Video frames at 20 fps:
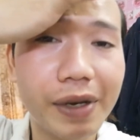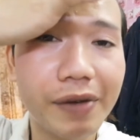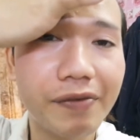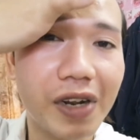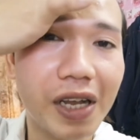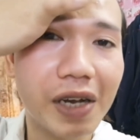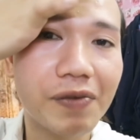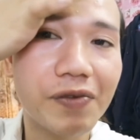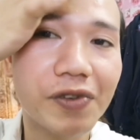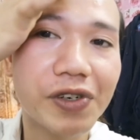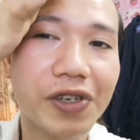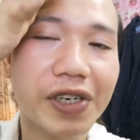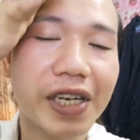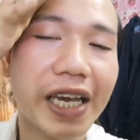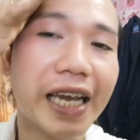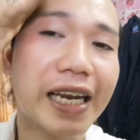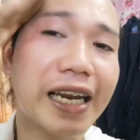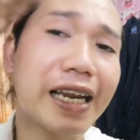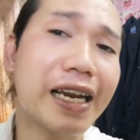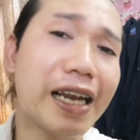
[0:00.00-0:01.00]
my vlog for
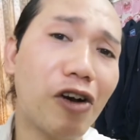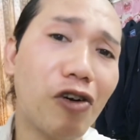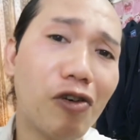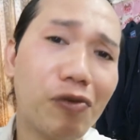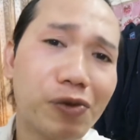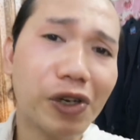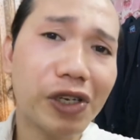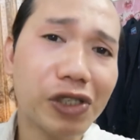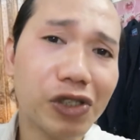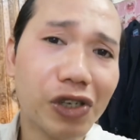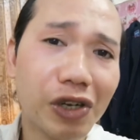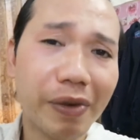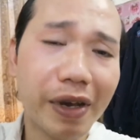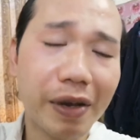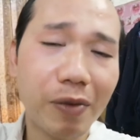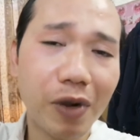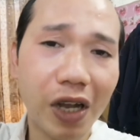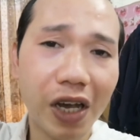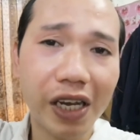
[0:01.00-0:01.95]
today. And then, I hope you enjoy my